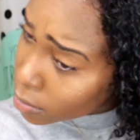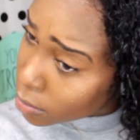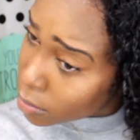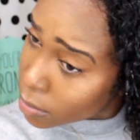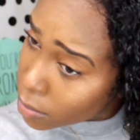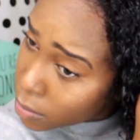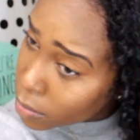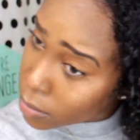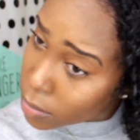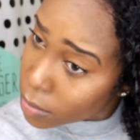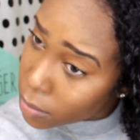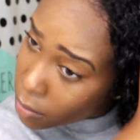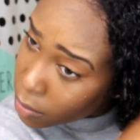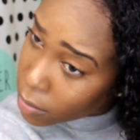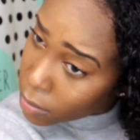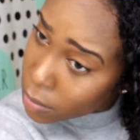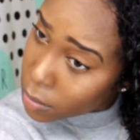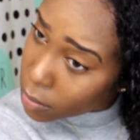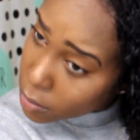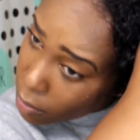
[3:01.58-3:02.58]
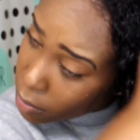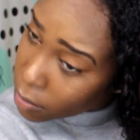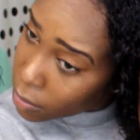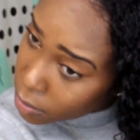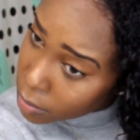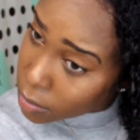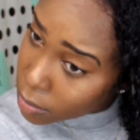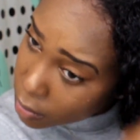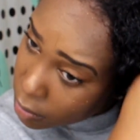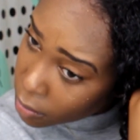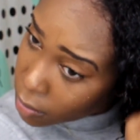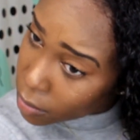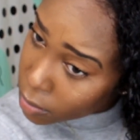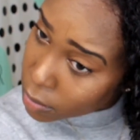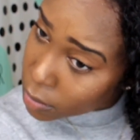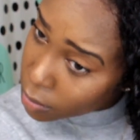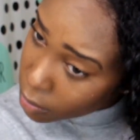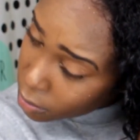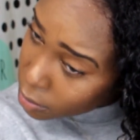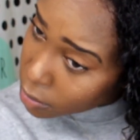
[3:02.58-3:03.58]
did not care for.
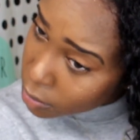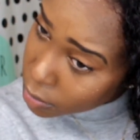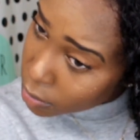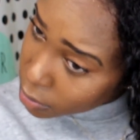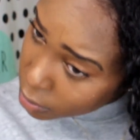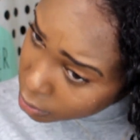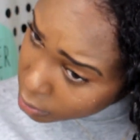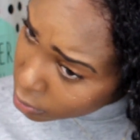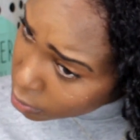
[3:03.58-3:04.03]
I felt like